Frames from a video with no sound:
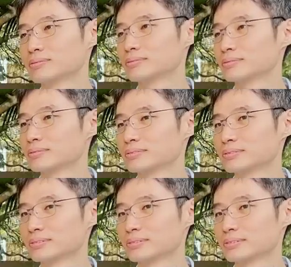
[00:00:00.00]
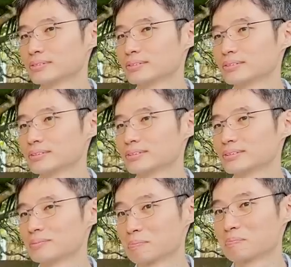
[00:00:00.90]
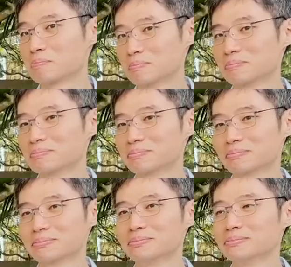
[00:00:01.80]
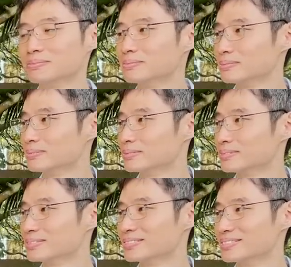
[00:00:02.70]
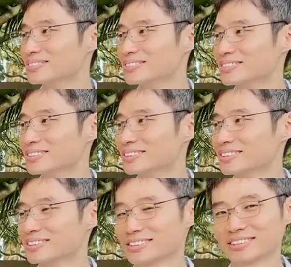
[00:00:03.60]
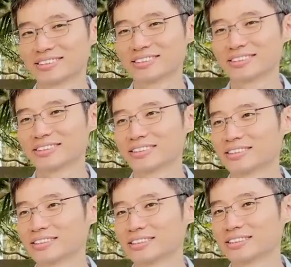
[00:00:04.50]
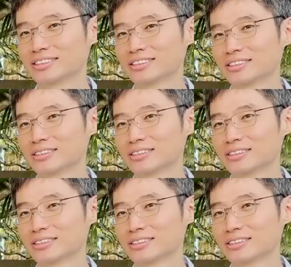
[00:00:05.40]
[no speech]